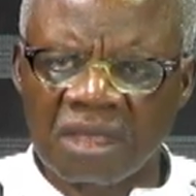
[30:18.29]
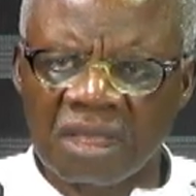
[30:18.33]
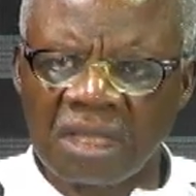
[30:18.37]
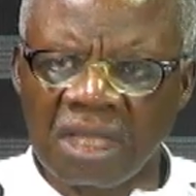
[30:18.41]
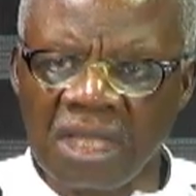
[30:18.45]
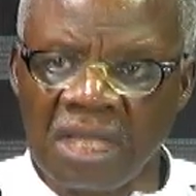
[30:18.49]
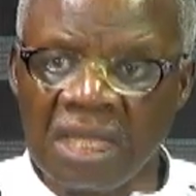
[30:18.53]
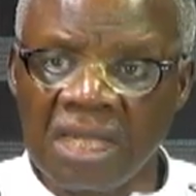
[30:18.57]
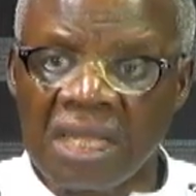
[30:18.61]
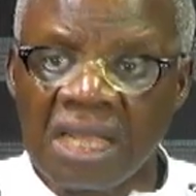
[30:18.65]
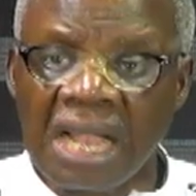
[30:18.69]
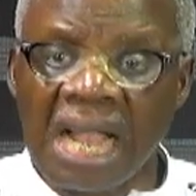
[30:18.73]

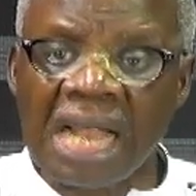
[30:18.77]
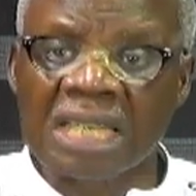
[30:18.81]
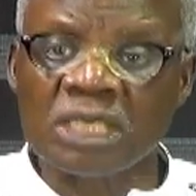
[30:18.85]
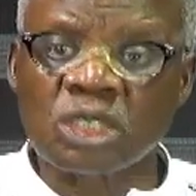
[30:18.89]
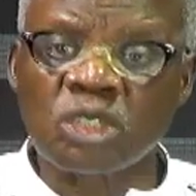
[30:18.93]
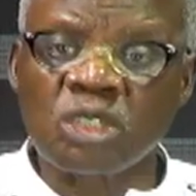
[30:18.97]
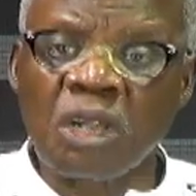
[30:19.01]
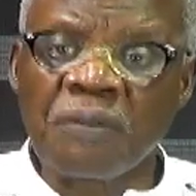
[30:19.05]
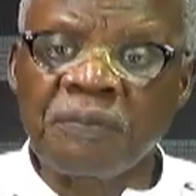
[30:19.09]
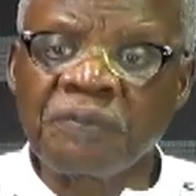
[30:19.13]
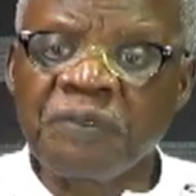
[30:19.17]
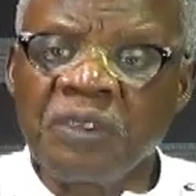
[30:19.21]
Eh?
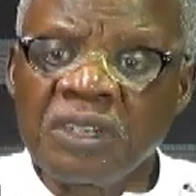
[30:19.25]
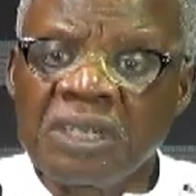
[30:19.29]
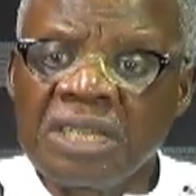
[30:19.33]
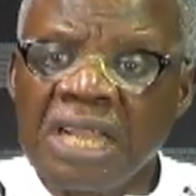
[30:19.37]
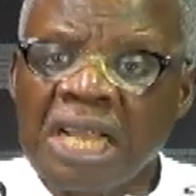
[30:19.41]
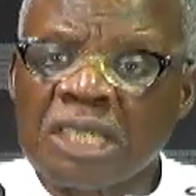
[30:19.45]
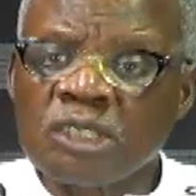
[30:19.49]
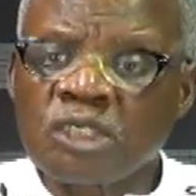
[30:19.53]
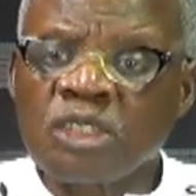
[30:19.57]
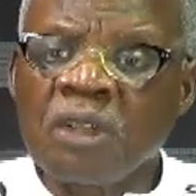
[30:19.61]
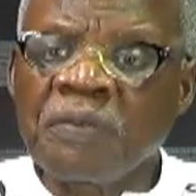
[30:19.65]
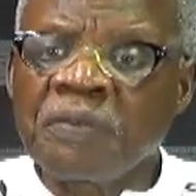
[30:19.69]
Asophony
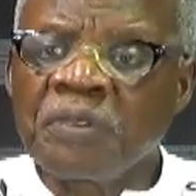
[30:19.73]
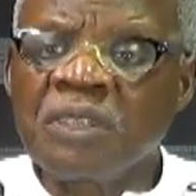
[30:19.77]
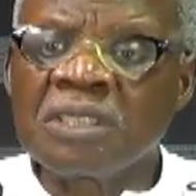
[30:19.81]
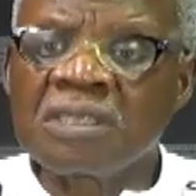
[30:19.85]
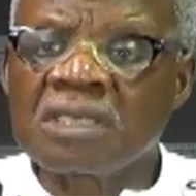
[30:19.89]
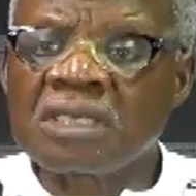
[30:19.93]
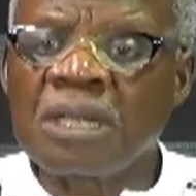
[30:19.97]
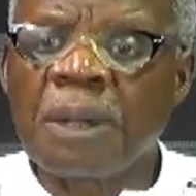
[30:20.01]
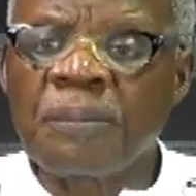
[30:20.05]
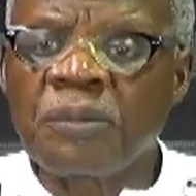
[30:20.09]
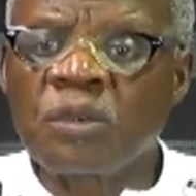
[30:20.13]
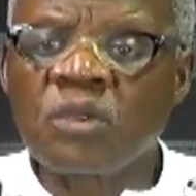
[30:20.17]

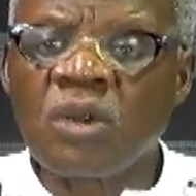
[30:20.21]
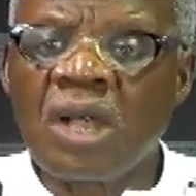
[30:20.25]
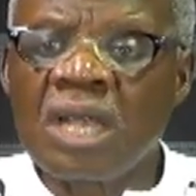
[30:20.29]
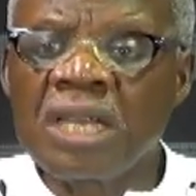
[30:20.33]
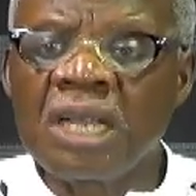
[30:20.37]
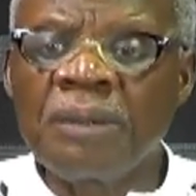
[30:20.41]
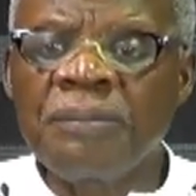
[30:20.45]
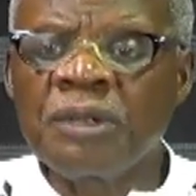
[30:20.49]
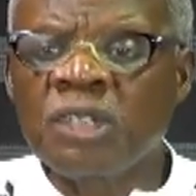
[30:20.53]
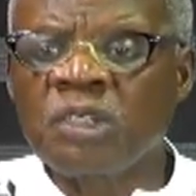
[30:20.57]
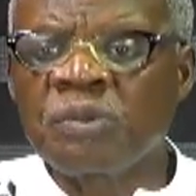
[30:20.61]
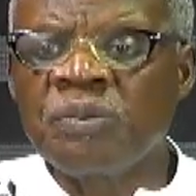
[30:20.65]
tem
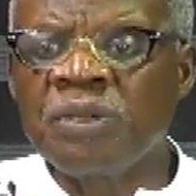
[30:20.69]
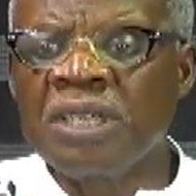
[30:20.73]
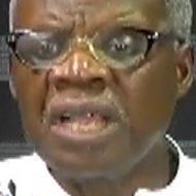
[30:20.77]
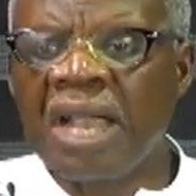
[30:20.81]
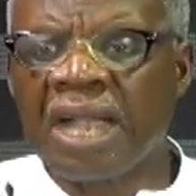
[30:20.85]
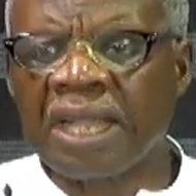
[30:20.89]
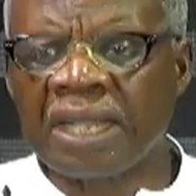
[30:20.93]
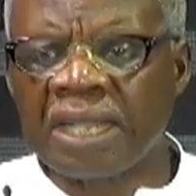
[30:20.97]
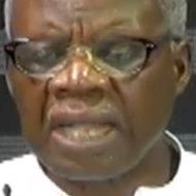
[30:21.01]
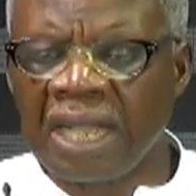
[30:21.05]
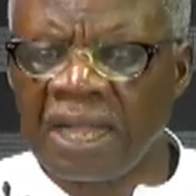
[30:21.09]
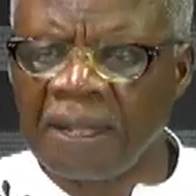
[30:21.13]
crown a bit
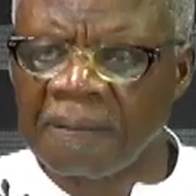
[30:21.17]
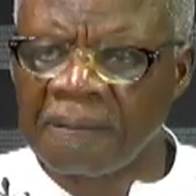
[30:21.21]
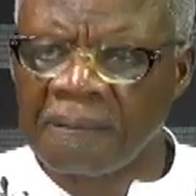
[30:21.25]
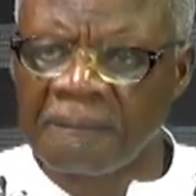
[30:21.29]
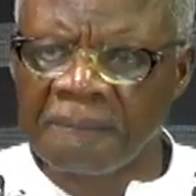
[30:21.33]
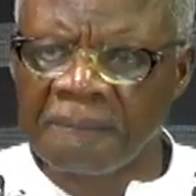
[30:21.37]
miyaka.